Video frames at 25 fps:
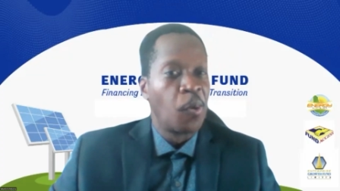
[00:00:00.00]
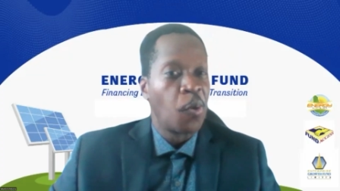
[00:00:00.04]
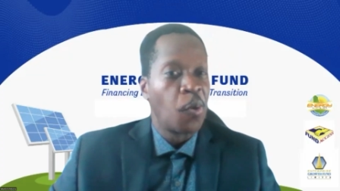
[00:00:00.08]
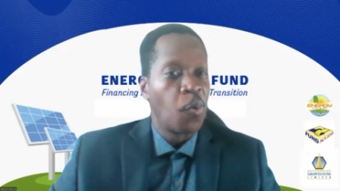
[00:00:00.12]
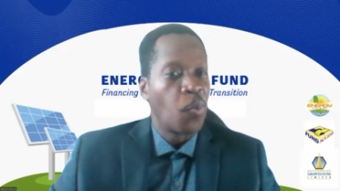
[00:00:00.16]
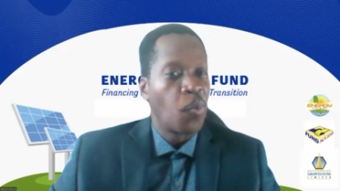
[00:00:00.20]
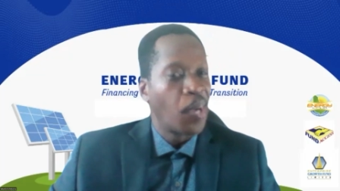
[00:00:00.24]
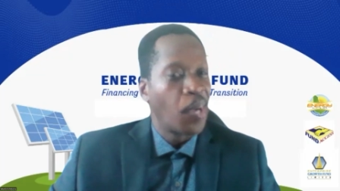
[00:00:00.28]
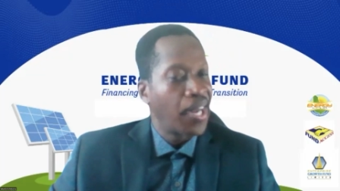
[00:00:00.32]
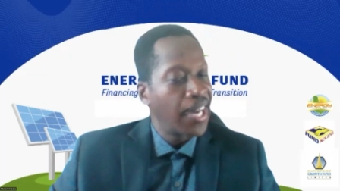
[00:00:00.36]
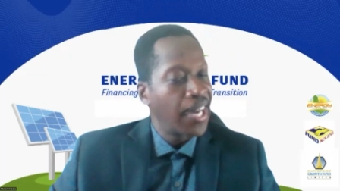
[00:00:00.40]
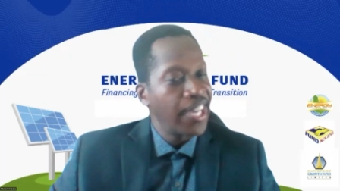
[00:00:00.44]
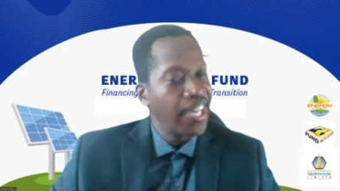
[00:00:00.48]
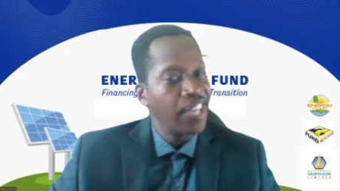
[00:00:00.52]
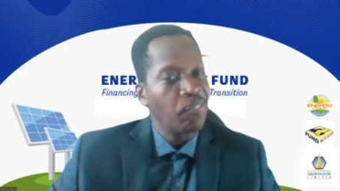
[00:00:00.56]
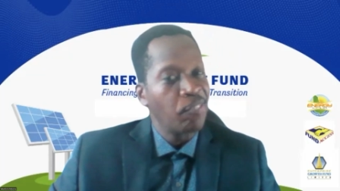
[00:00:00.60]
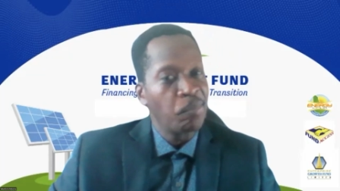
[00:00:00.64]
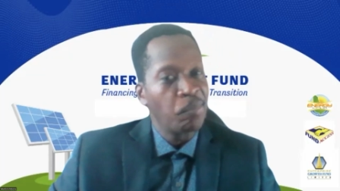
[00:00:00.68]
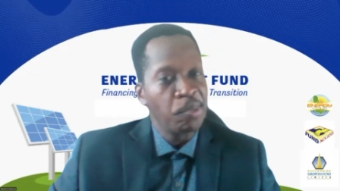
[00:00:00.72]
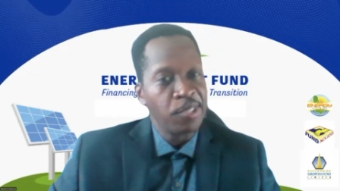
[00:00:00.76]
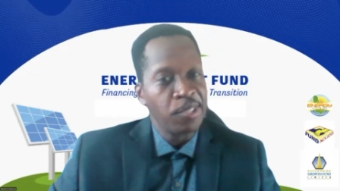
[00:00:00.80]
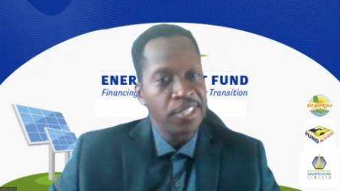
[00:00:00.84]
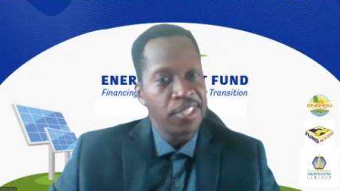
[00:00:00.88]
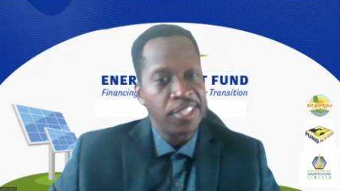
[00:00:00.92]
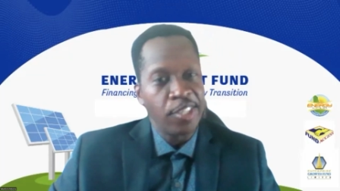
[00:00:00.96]
what I have
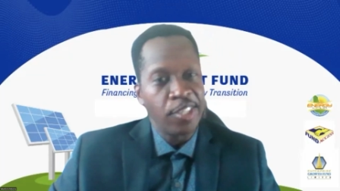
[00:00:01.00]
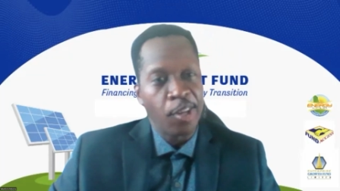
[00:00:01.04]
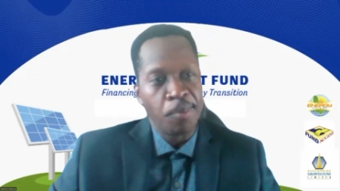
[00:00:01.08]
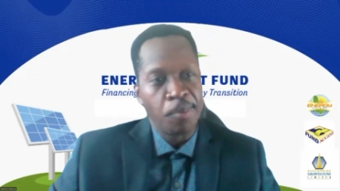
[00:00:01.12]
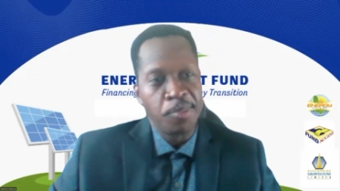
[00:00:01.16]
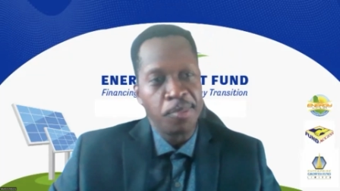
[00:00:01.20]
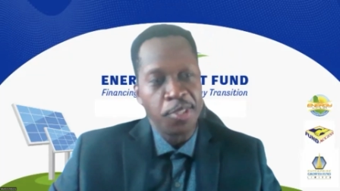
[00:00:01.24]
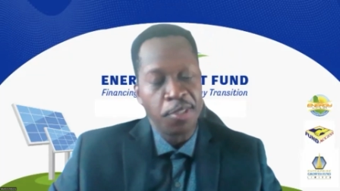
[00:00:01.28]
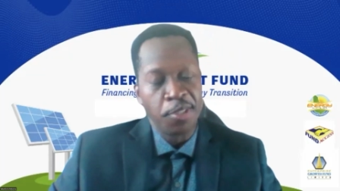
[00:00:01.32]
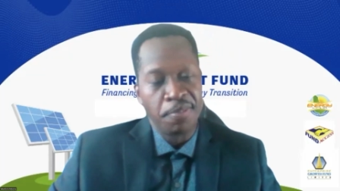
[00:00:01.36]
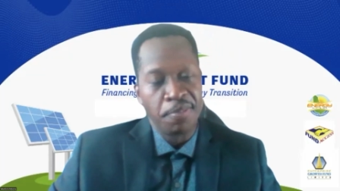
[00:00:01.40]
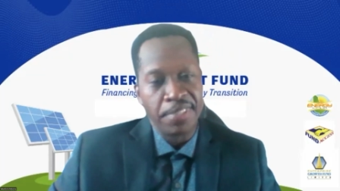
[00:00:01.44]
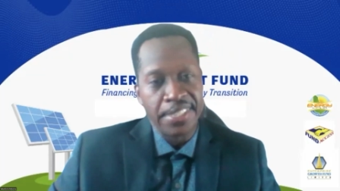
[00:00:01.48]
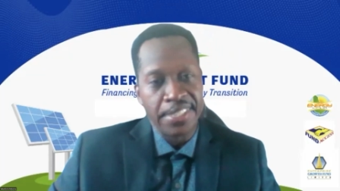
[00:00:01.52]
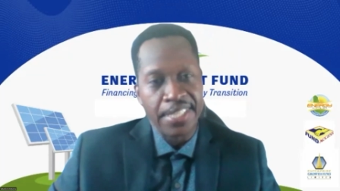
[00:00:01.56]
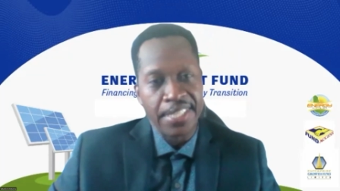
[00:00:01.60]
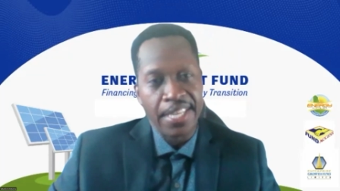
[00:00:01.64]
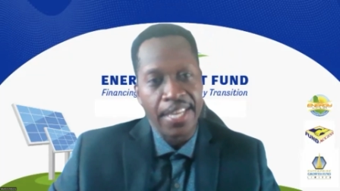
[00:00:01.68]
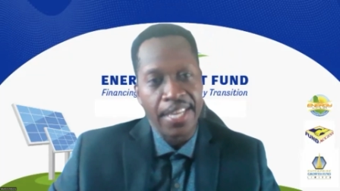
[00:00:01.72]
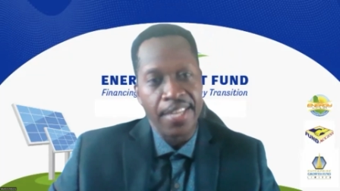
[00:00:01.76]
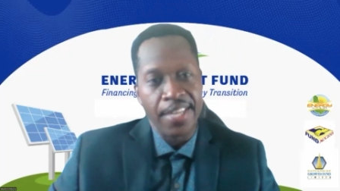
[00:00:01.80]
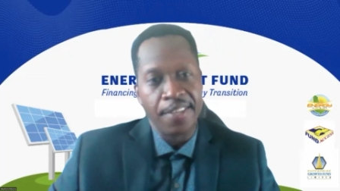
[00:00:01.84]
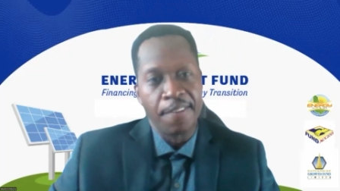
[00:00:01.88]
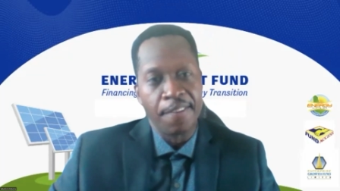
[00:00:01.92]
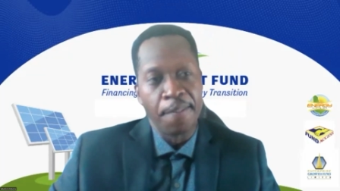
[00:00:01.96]
personally observed is
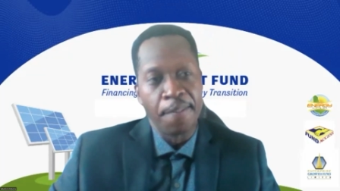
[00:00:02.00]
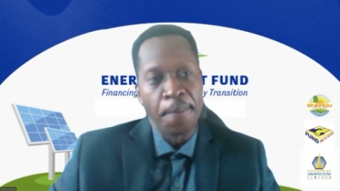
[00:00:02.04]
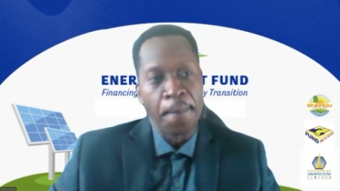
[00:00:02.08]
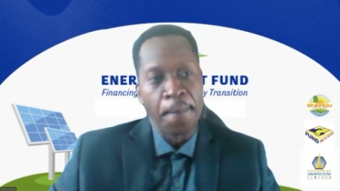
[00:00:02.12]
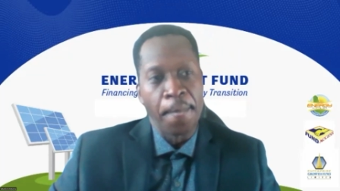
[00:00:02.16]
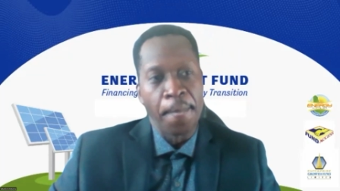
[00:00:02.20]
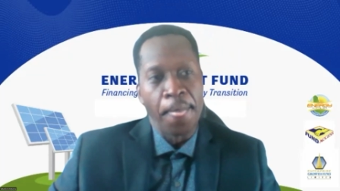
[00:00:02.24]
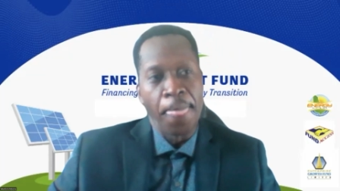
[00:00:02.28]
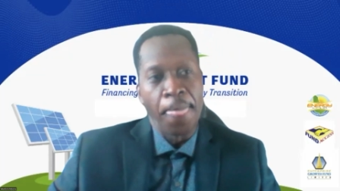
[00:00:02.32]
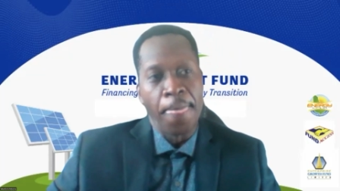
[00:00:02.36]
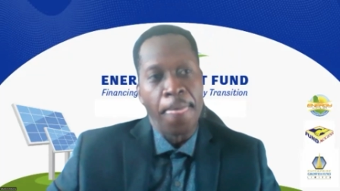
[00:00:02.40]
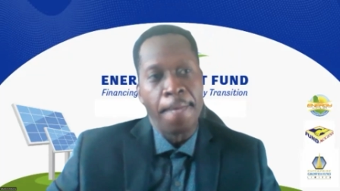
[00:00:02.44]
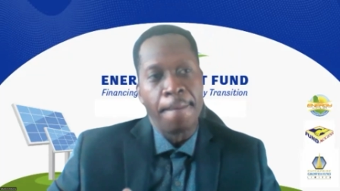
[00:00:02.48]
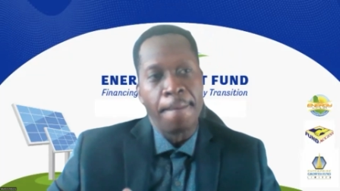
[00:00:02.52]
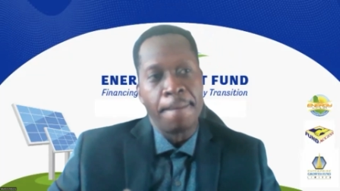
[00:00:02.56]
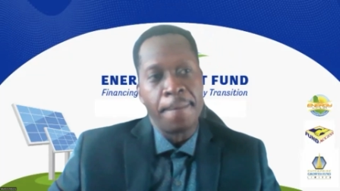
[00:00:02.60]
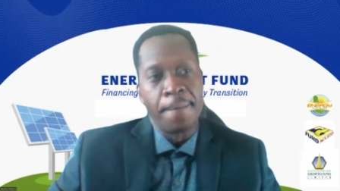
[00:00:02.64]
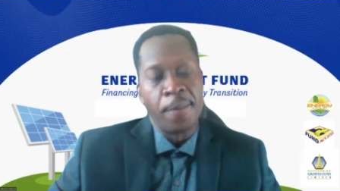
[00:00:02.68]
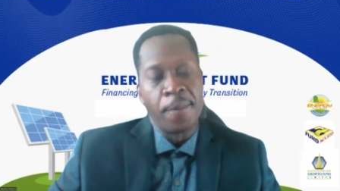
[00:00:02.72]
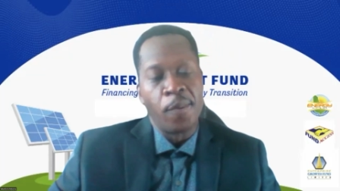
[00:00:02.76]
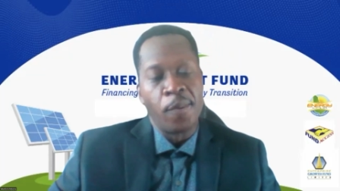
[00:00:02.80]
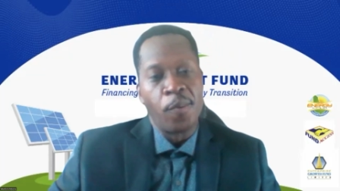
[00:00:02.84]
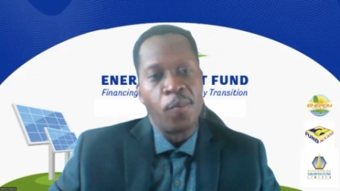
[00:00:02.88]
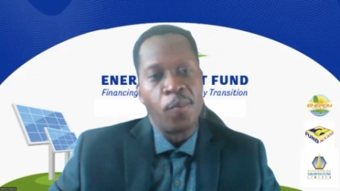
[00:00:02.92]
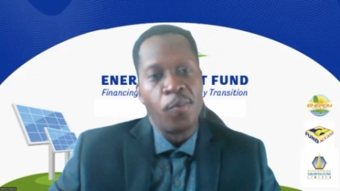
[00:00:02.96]
that
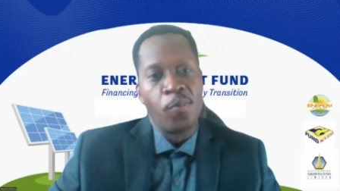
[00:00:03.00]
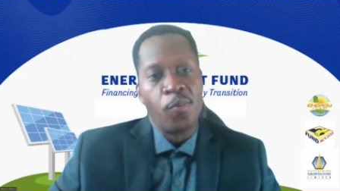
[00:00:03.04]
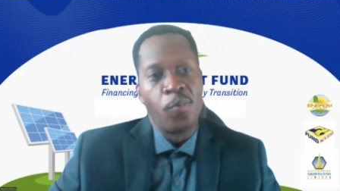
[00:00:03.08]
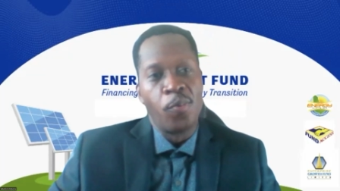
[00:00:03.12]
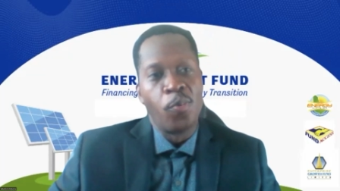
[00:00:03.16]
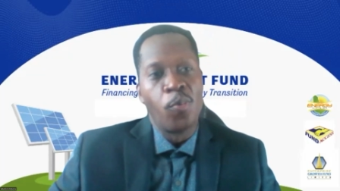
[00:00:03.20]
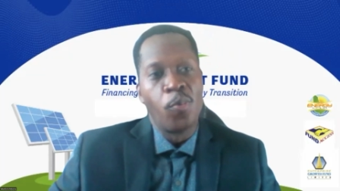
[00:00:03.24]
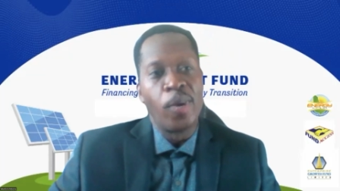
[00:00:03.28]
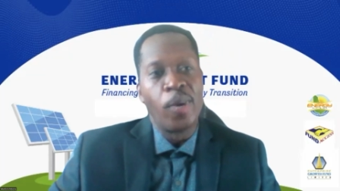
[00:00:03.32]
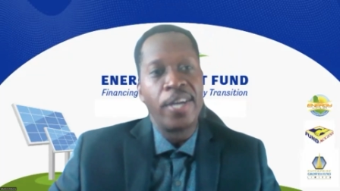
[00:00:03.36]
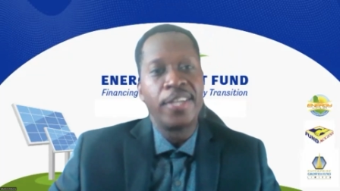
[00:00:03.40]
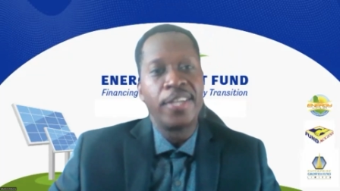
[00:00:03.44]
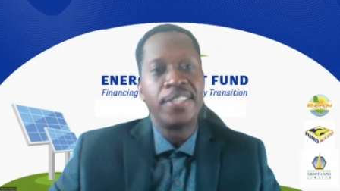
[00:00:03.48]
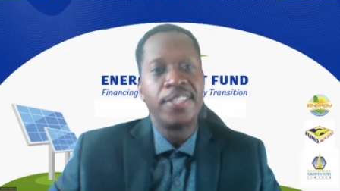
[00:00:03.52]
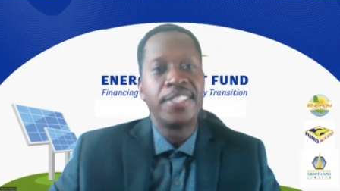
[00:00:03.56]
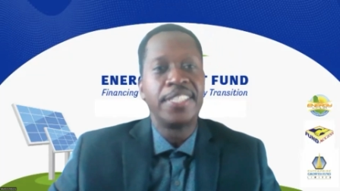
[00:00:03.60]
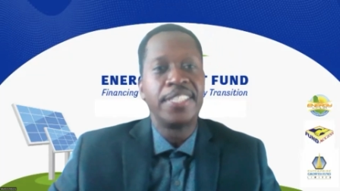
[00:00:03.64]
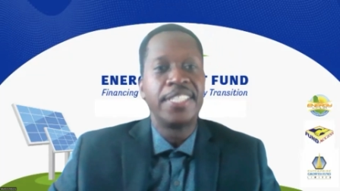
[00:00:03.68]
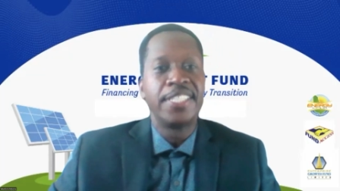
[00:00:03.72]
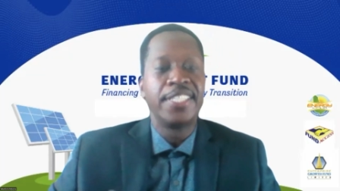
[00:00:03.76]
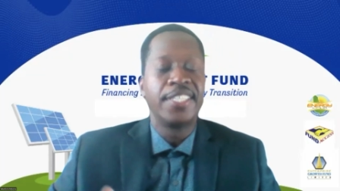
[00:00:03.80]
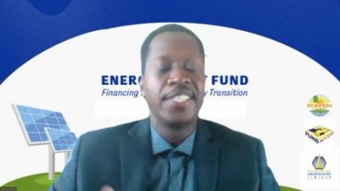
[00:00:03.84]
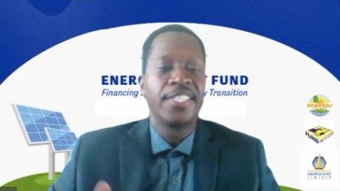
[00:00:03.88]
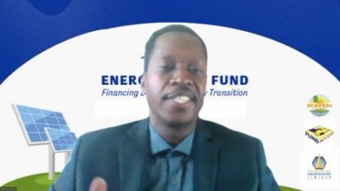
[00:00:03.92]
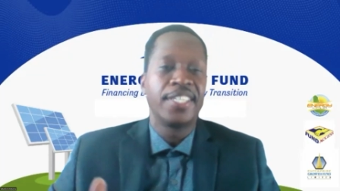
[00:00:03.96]
while
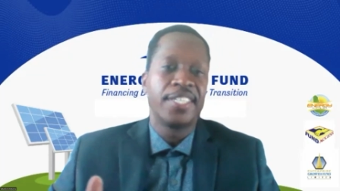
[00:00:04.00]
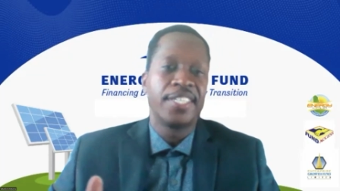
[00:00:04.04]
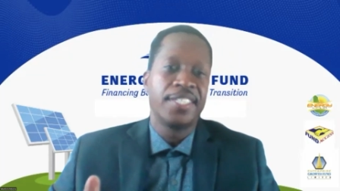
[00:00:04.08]
the